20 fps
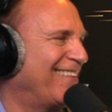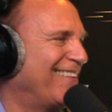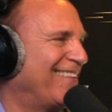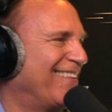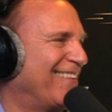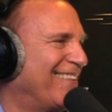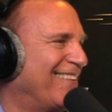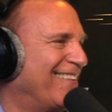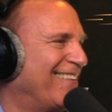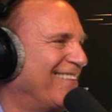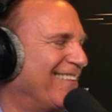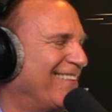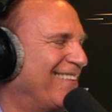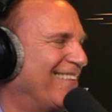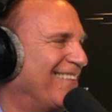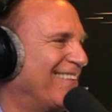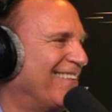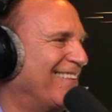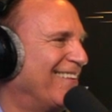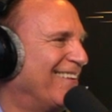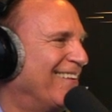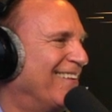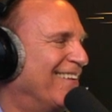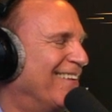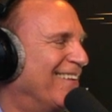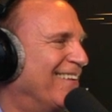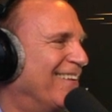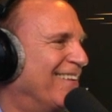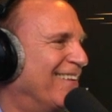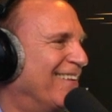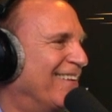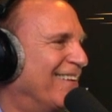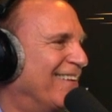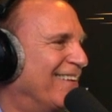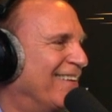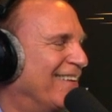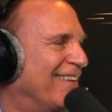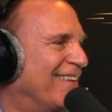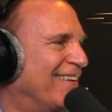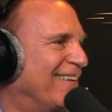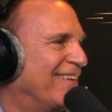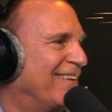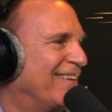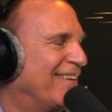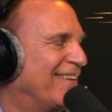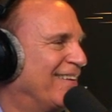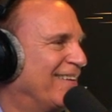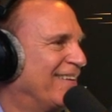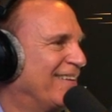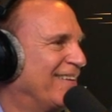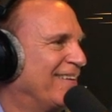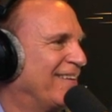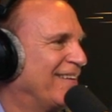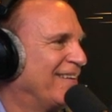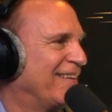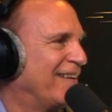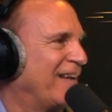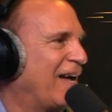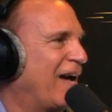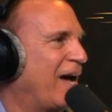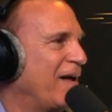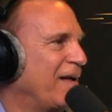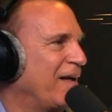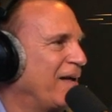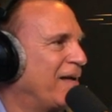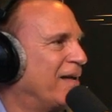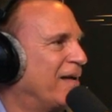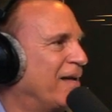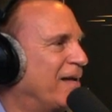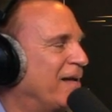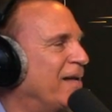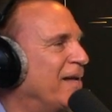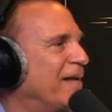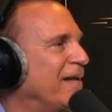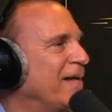This person isn't speaking.